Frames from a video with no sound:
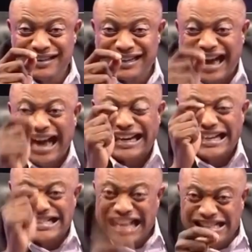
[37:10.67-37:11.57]
can
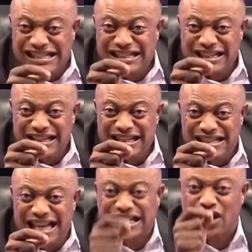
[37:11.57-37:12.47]
resist
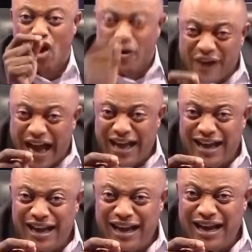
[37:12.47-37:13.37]
such an offer?
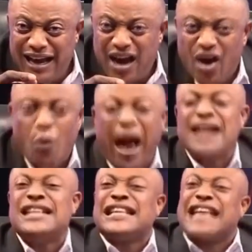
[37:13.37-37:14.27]
One,
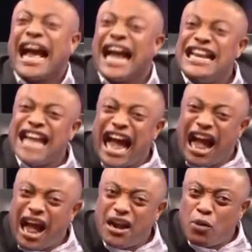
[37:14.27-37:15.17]
this can
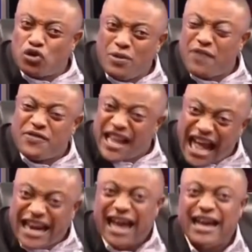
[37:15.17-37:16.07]
about 50
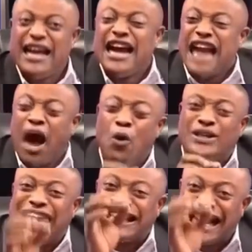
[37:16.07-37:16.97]
Ghana. Now who
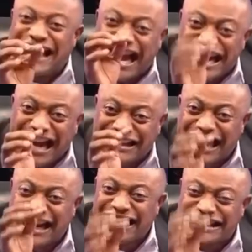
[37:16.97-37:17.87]
30 Ghana,
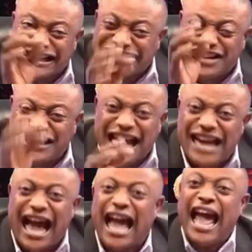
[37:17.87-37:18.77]
3,000 Ghana,